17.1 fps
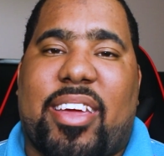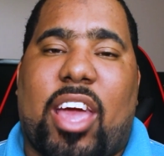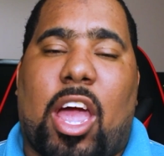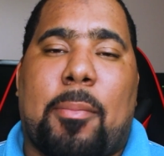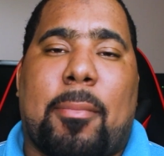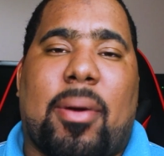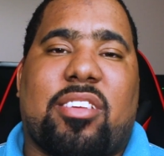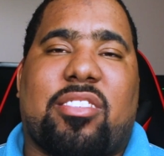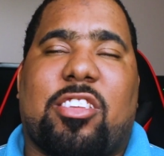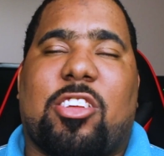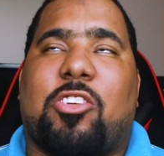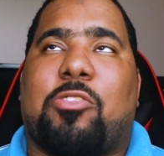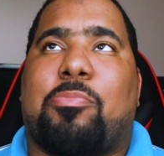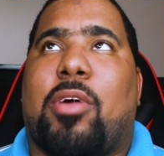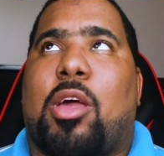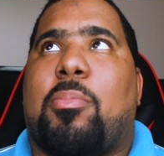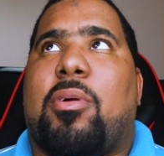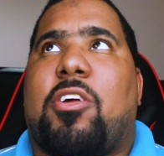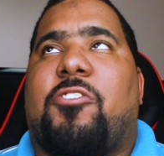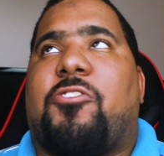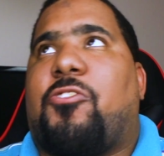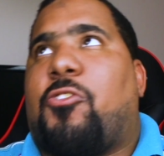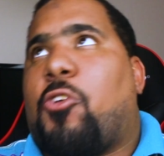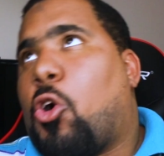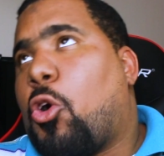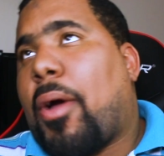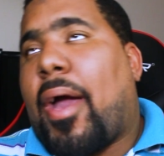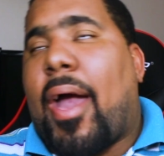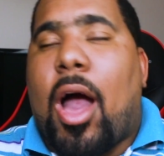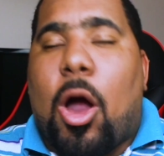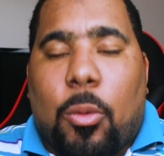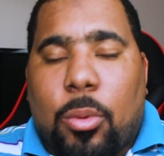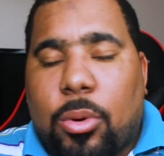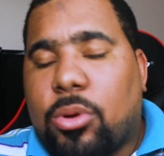Gave myself maybe 4
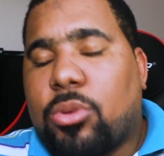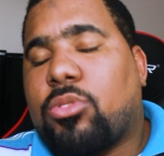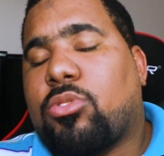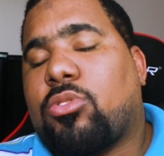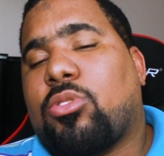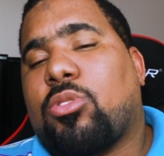hours